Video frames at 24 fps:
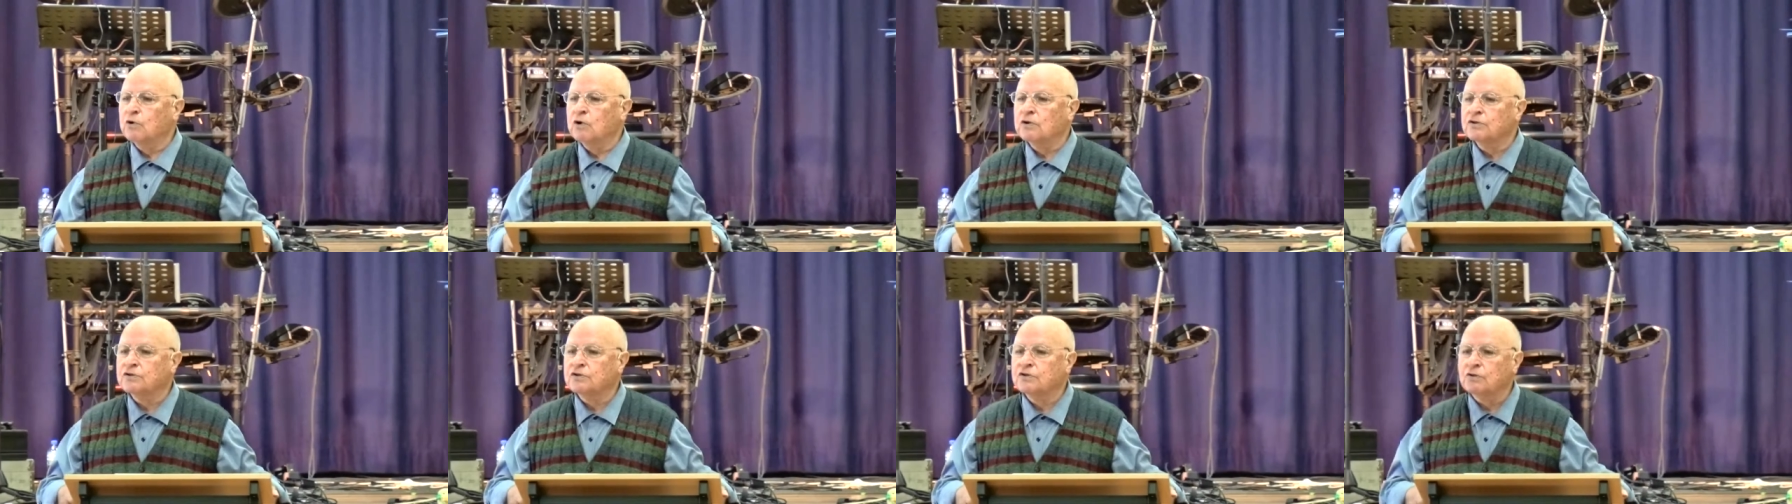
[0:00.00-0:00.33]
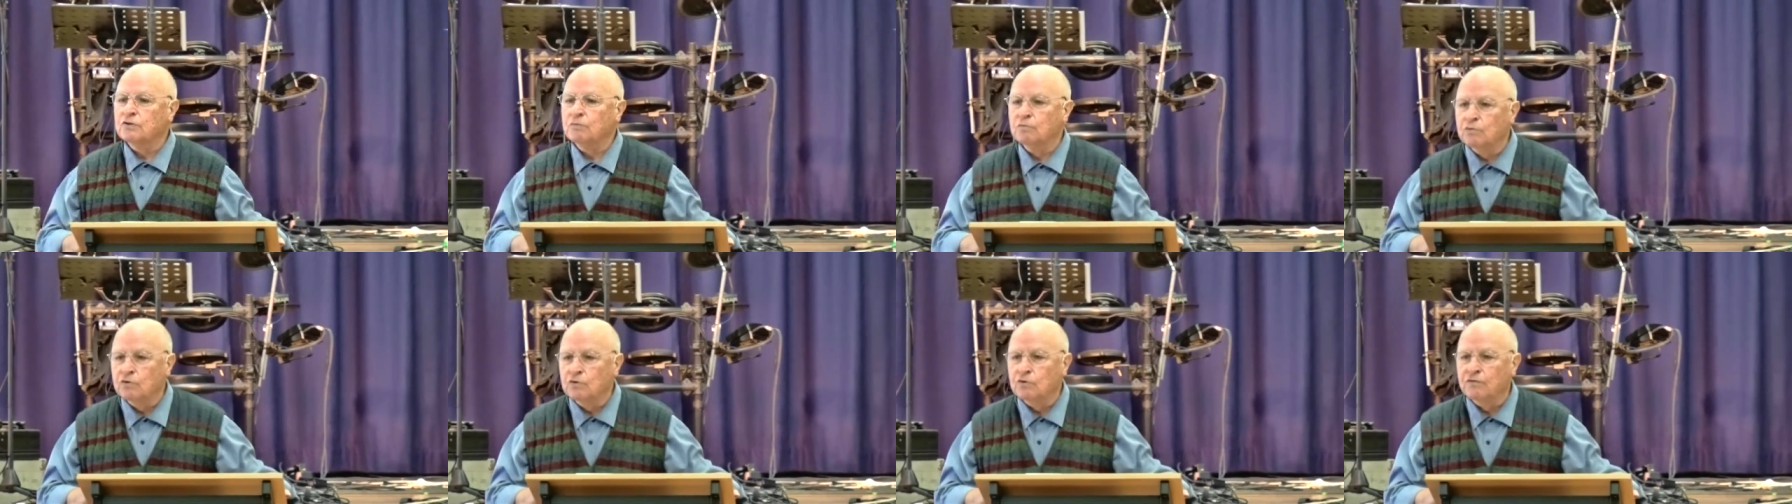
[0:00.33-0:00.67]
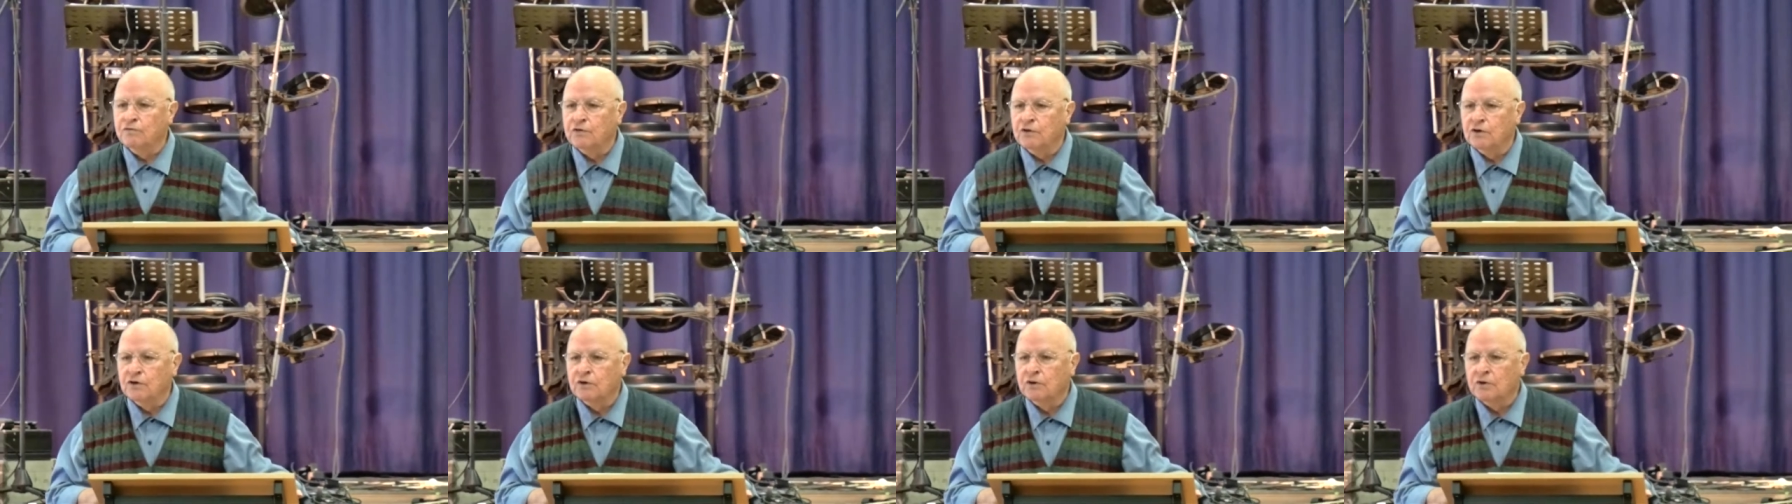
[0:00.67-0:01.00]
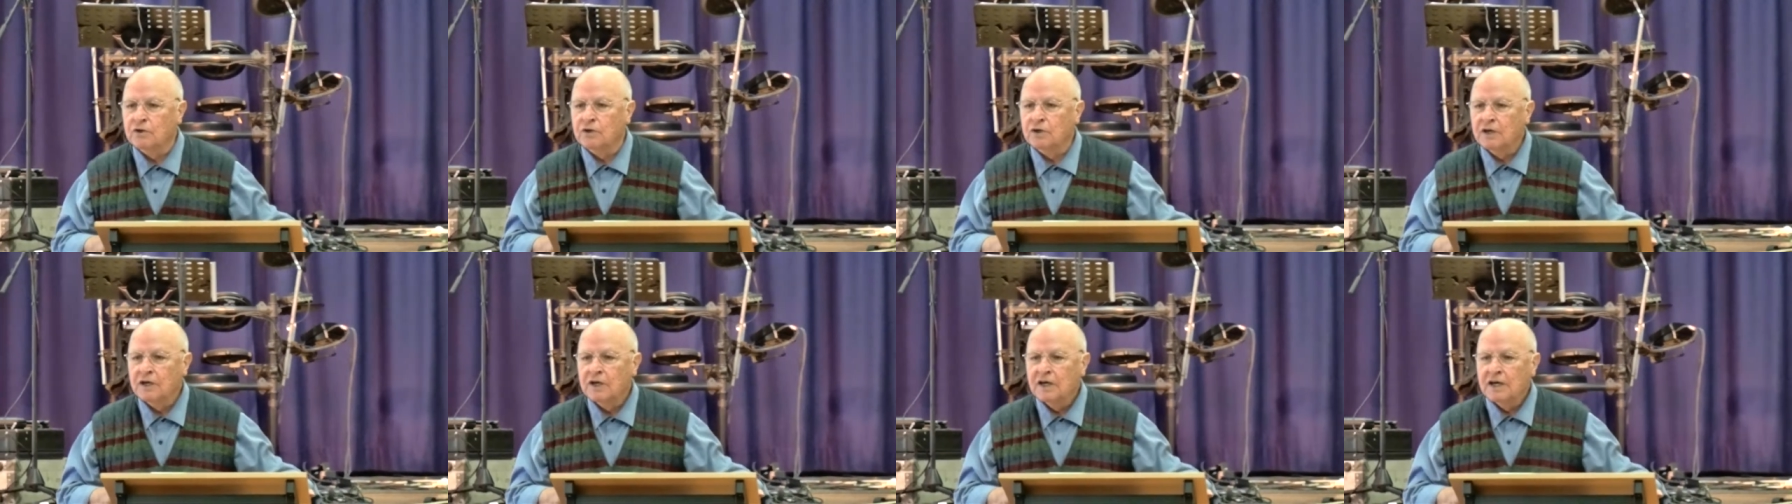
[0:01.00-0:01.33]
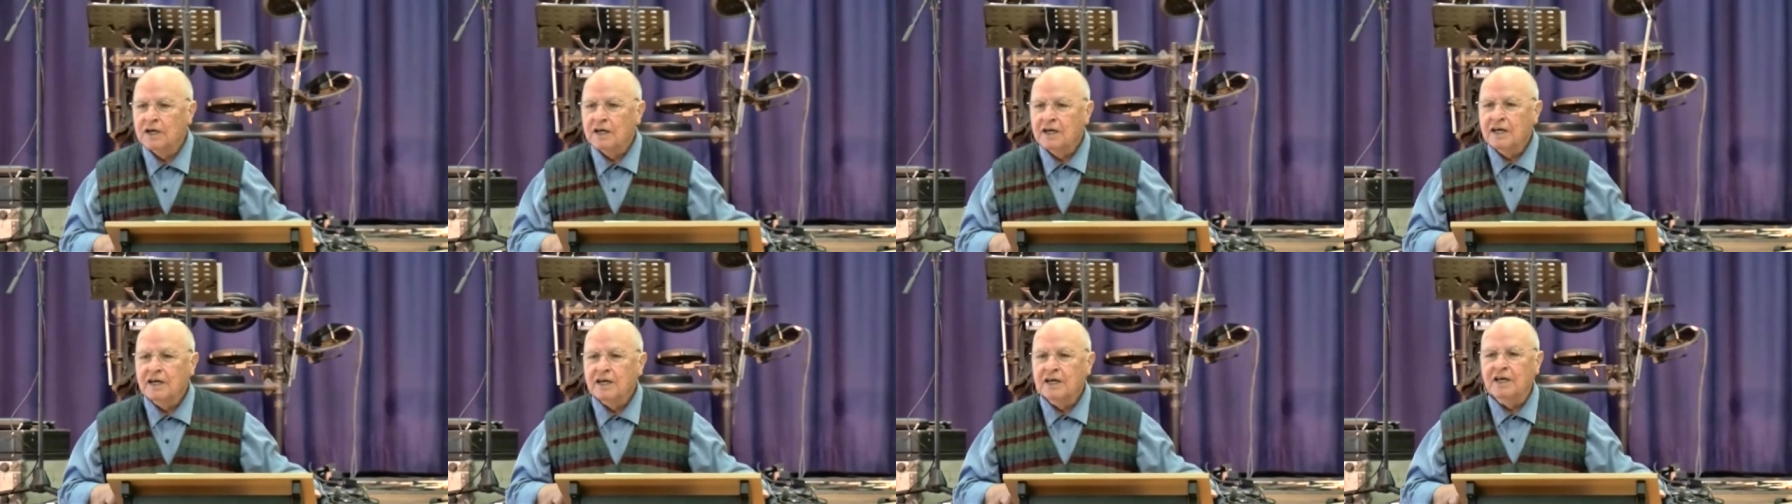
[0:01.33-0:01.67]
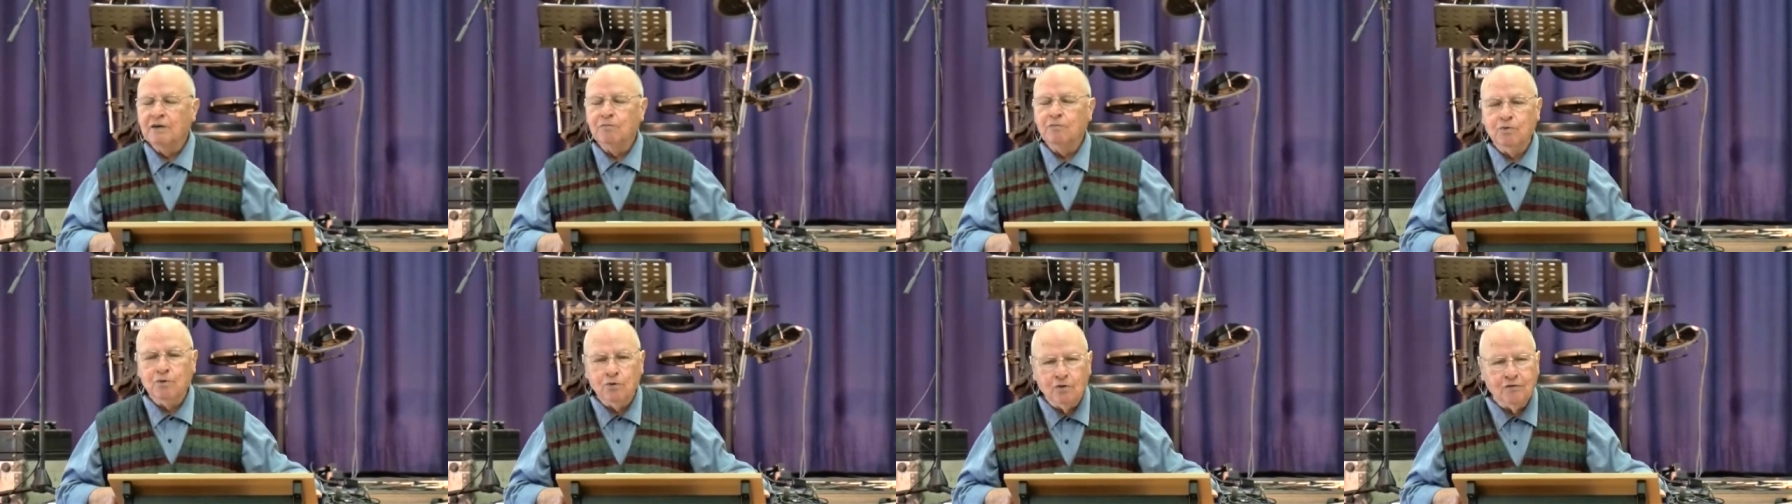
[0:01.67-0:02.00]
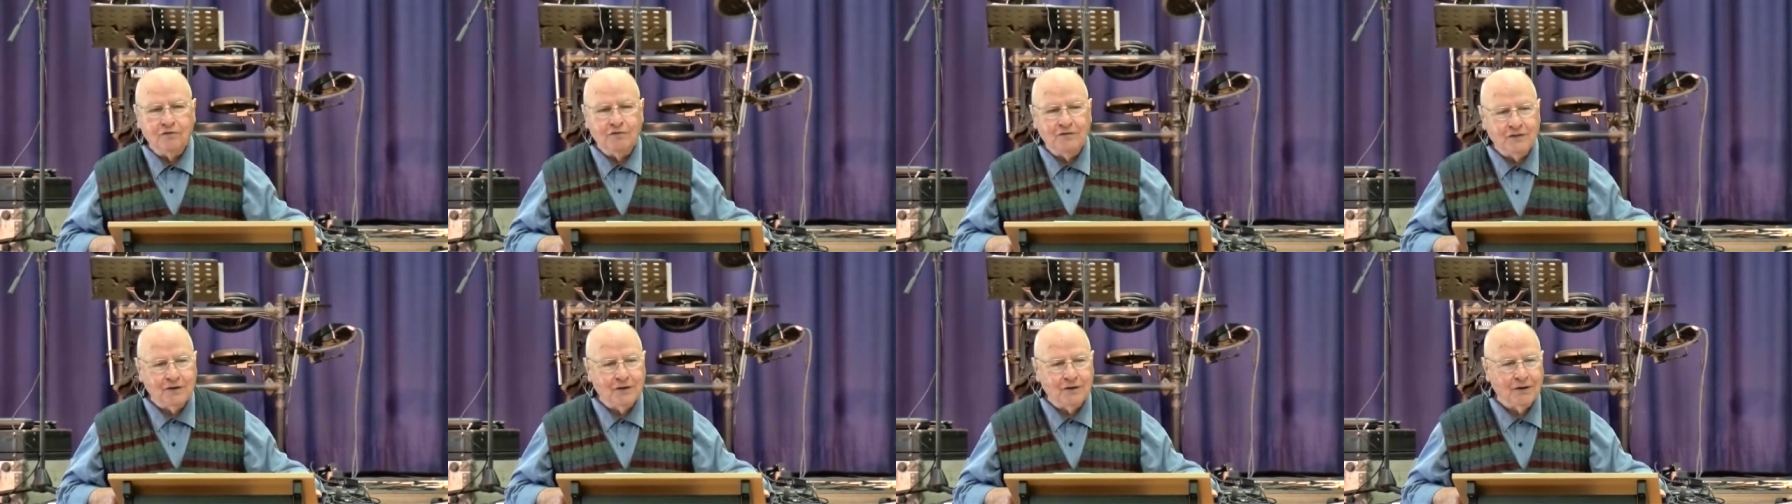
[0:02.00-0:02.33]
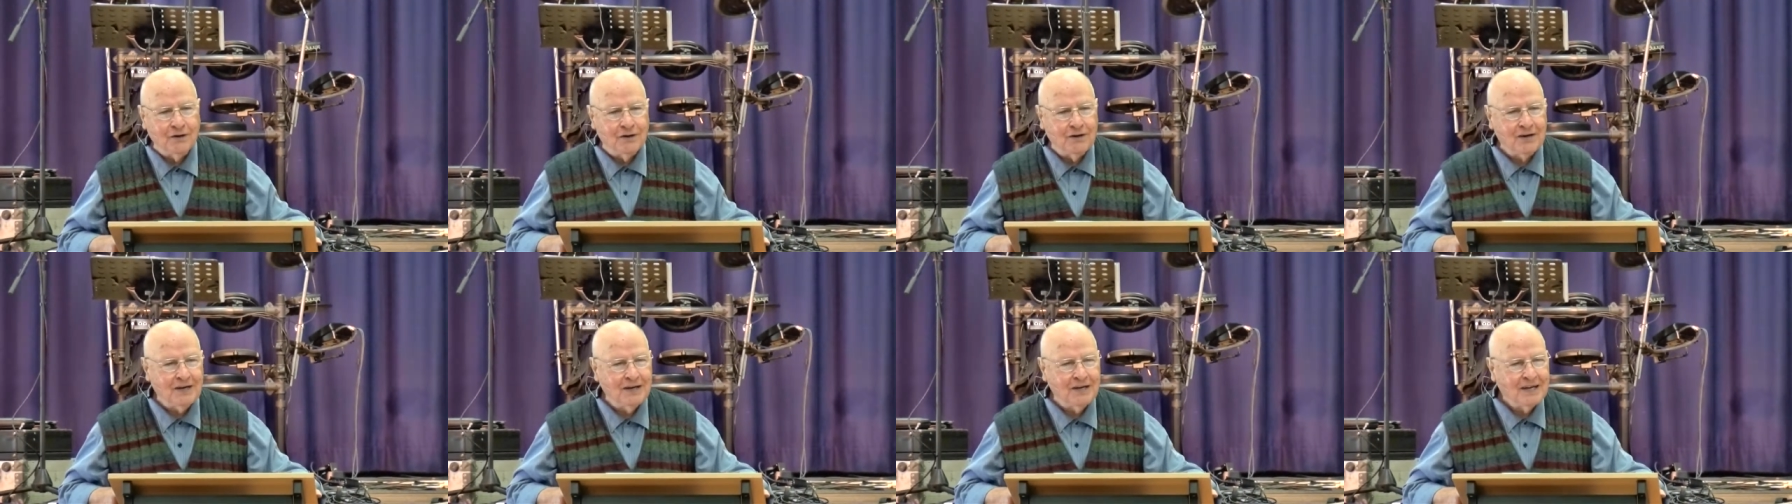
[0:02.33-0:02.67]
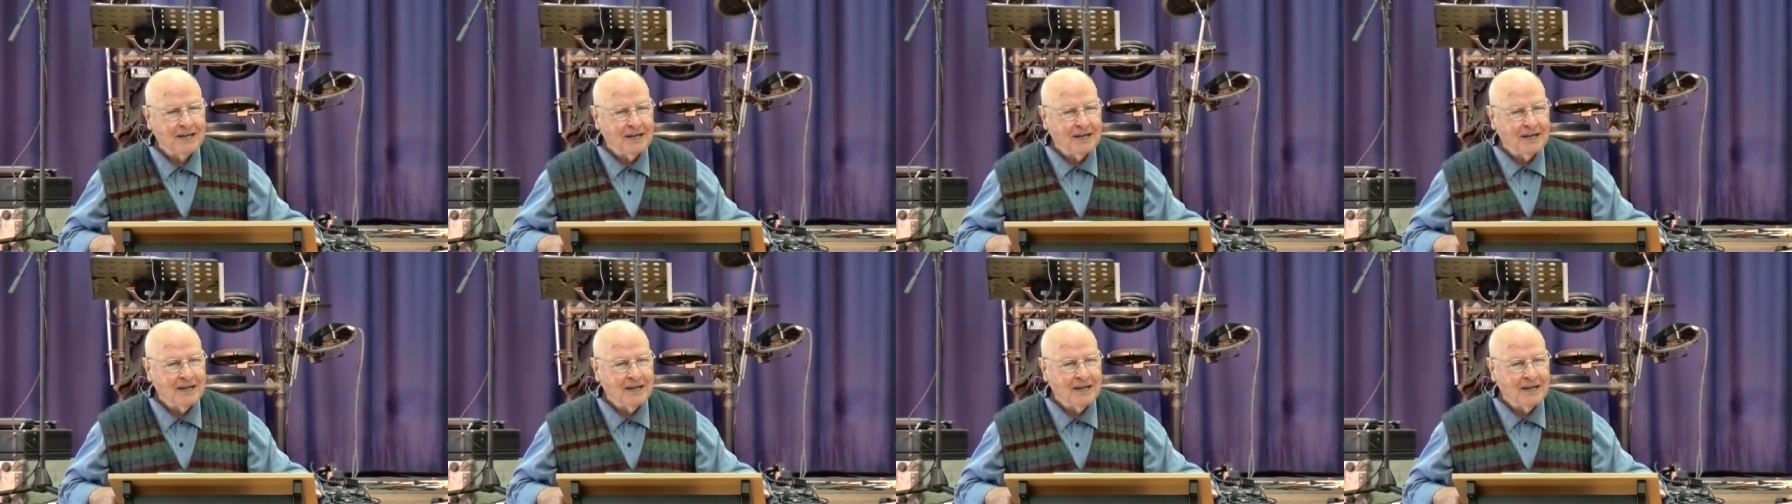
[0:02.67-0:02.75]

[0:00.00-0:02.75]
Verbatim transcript: wants to move you, He moves you,